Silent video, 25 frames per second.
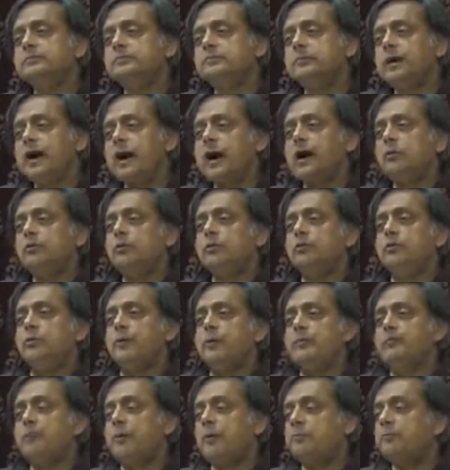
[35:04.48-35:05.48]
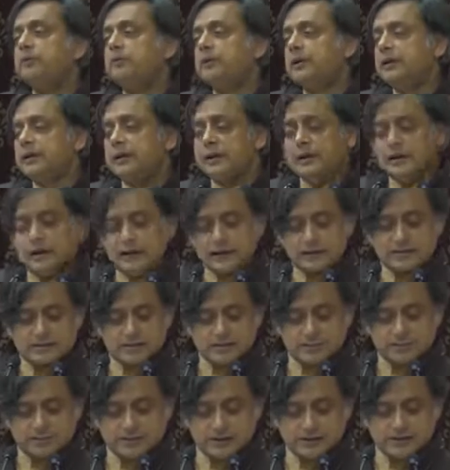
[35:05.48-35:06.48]
how would we popularly elect
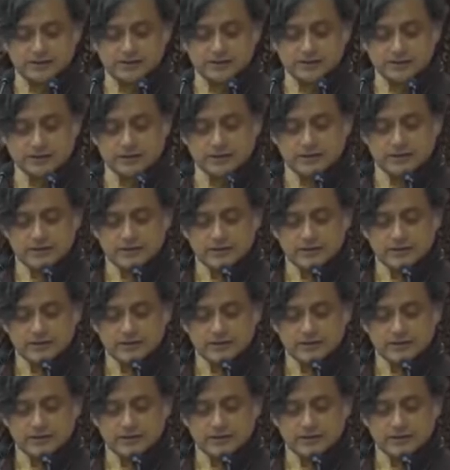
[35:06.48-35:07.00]
a president?